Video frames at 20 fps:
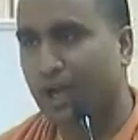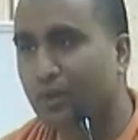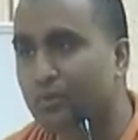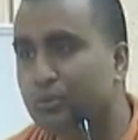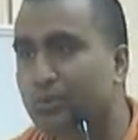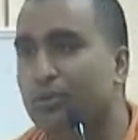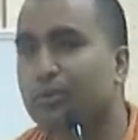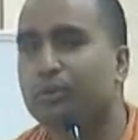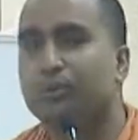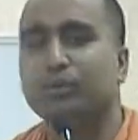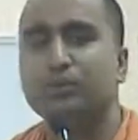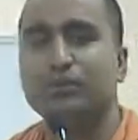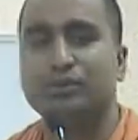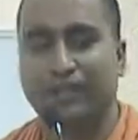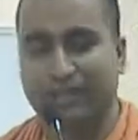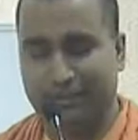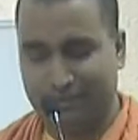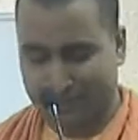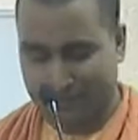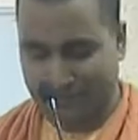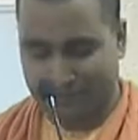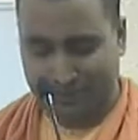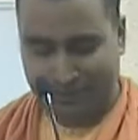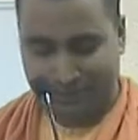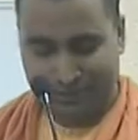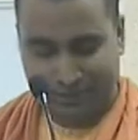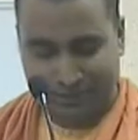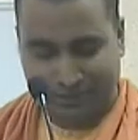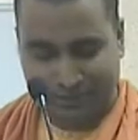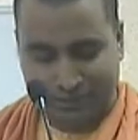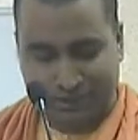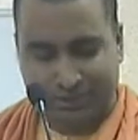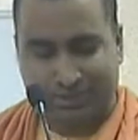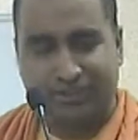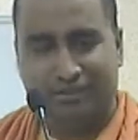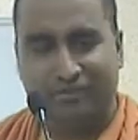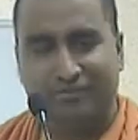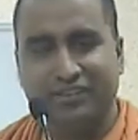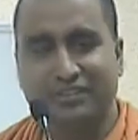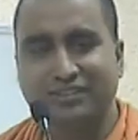do that? Very
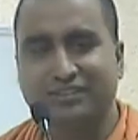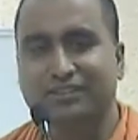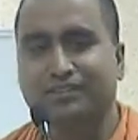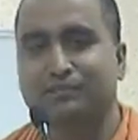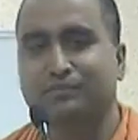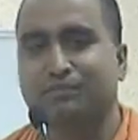simple.